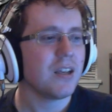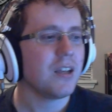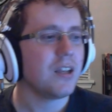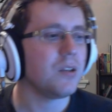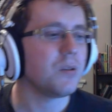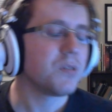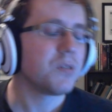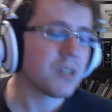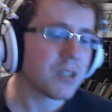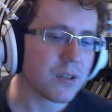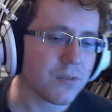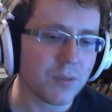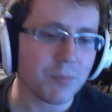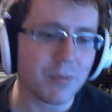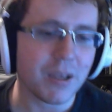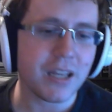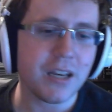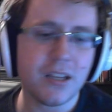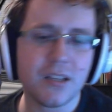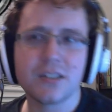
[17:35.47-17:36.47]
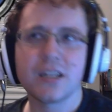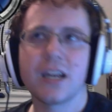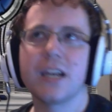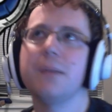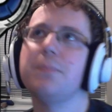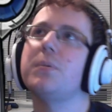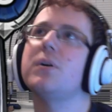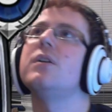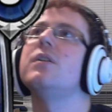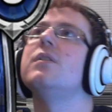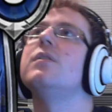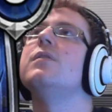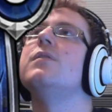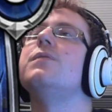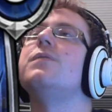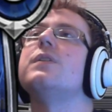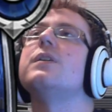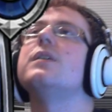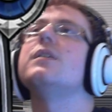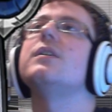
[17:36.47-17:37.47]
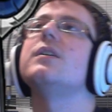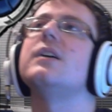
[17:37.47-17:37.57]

You can give him any type of